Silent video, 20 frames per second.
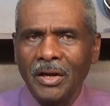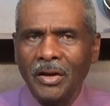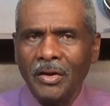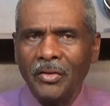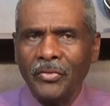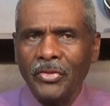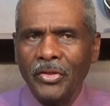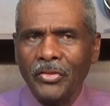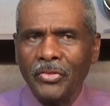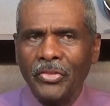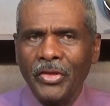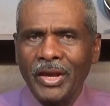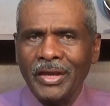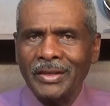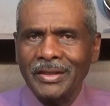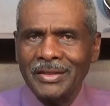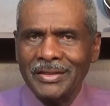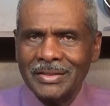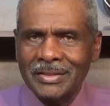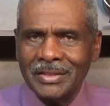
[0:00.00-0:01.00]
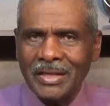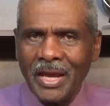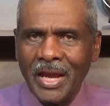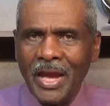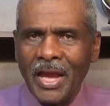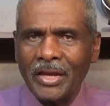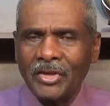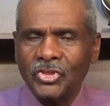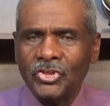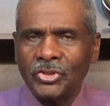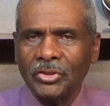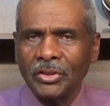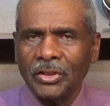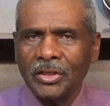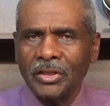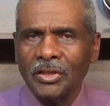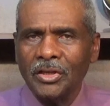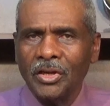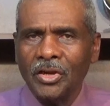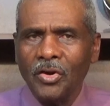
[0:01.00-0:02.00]
that that is
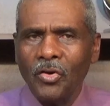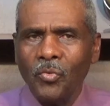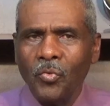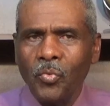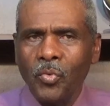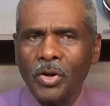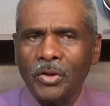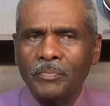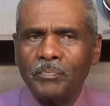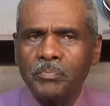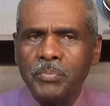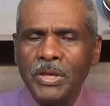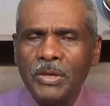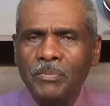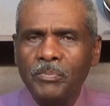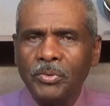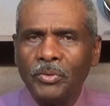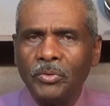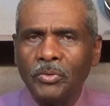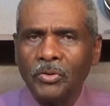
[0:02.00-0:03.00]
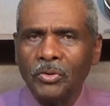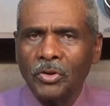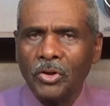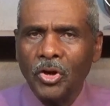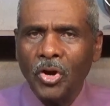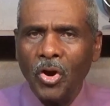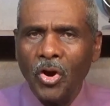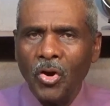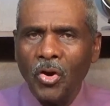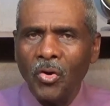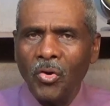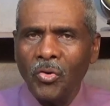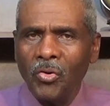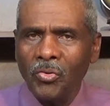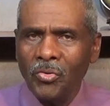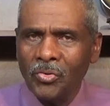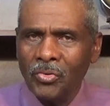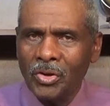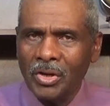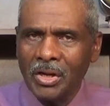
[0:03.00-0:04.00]
actually what people
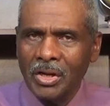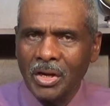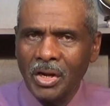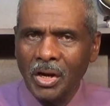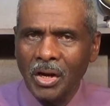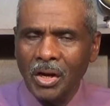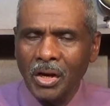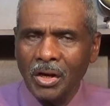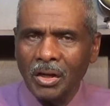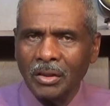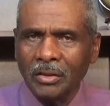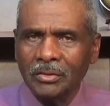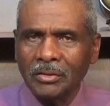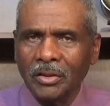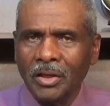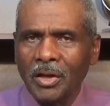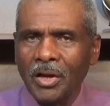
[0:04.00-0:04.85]
call God,